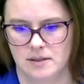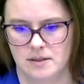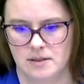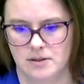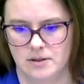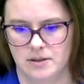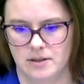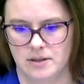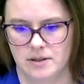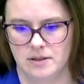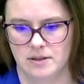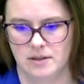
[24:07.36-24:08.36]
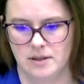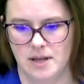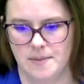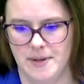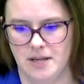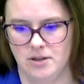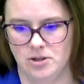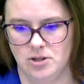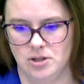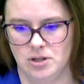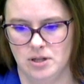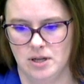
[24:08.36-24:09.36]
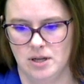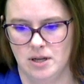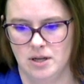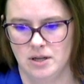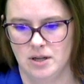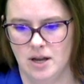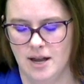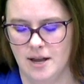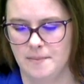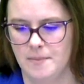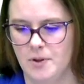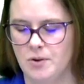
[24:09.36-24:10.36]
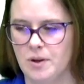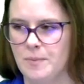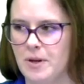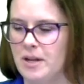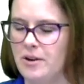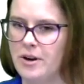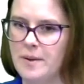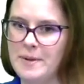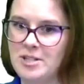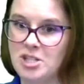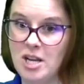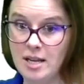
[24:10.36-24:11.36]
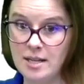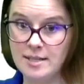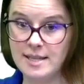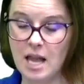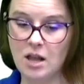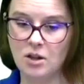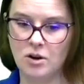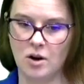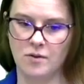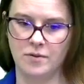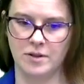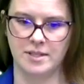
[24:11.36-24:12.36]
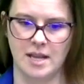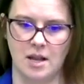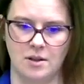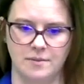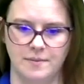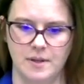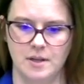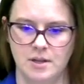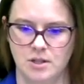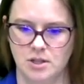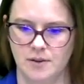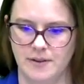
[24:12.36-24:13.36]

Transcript: Insert image. You can put your image in a cell or over a cell. So if I